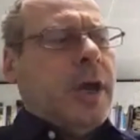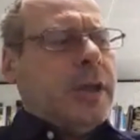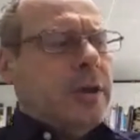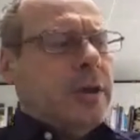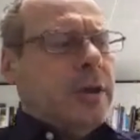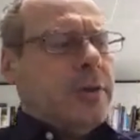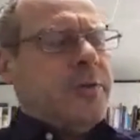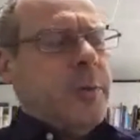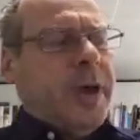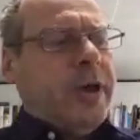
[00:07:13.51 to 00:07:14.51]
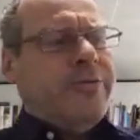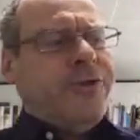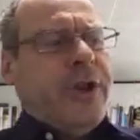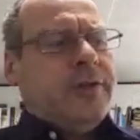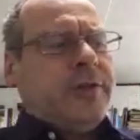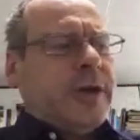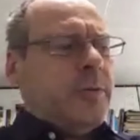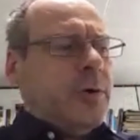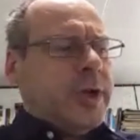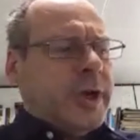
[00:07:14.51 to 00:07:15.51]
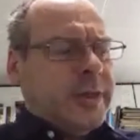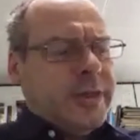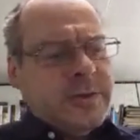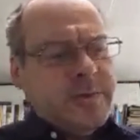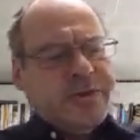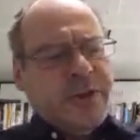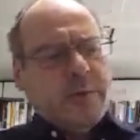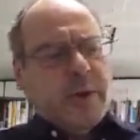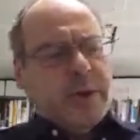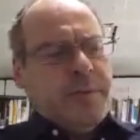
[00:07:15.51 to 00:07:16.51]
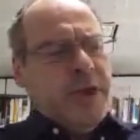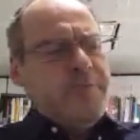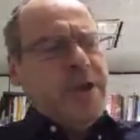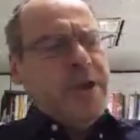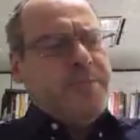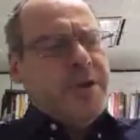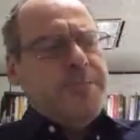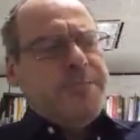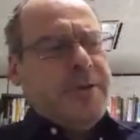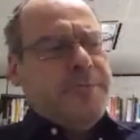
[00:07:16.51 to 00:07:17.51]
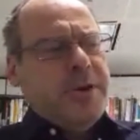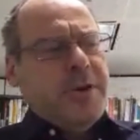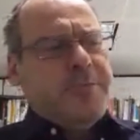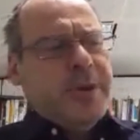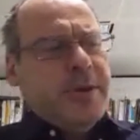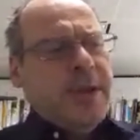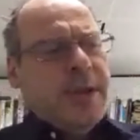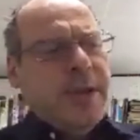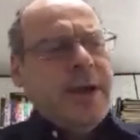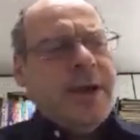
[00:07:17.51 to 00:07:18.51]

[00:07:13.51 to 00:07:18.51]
it got to a pair of jeans I'd worn, and this machine went beep, beep, beep, beep, beep, beep.